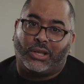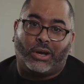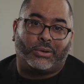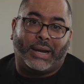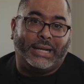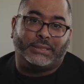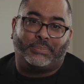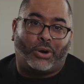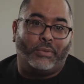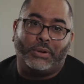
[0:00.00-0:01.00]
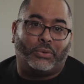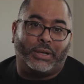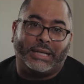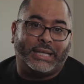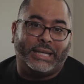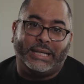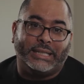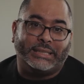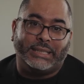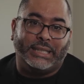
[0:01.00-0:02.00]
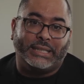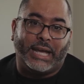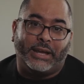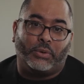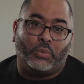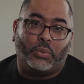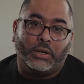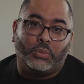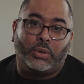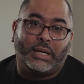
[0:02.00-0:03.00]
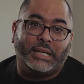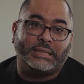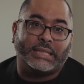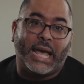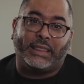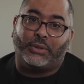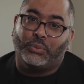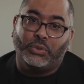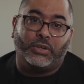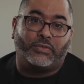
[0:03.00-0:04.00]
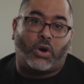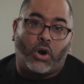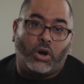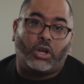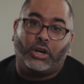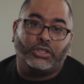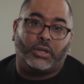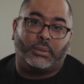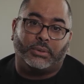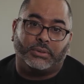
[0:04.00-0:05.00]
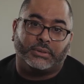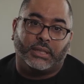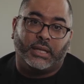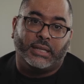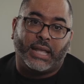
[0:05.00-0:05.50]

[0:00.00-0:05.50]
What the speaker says: Glaude writes, Baldwin wanted Kennedy to see that what was at the root of all our troubles,